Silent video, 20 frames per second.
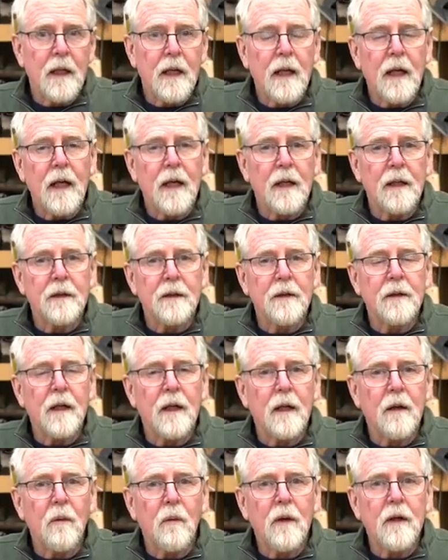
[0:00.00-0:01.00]
And
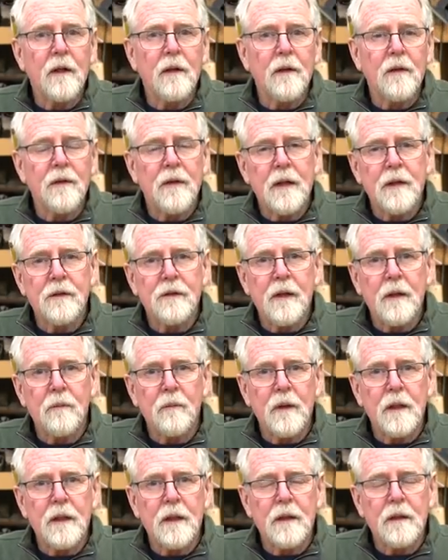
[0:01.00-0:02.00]
one of the things that
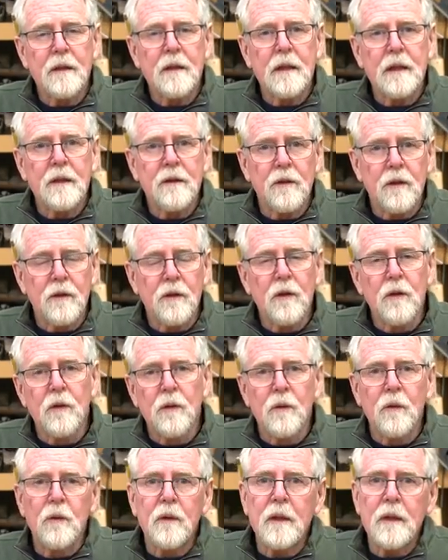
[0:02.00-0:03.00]
we need to
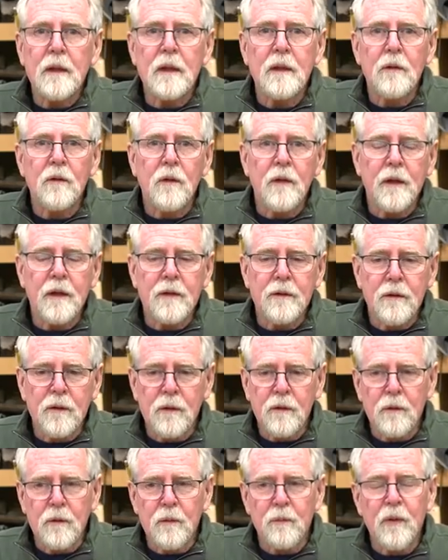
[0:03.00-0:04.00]
do in order
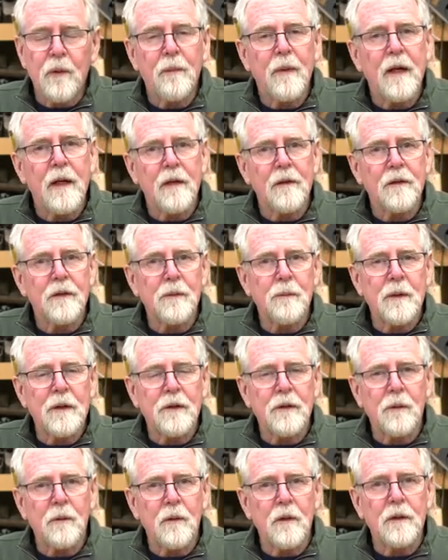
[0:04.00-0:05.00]
to prepare this
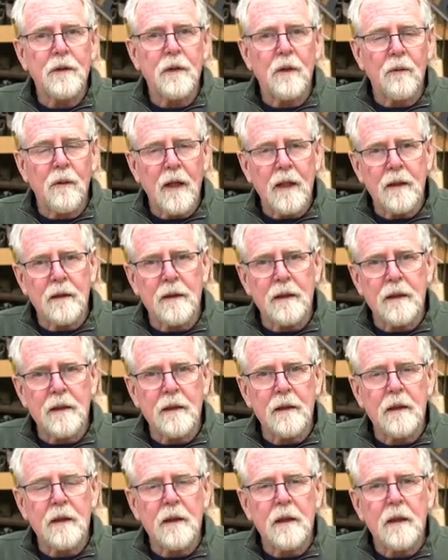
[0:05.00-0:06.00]
piece of wood correctly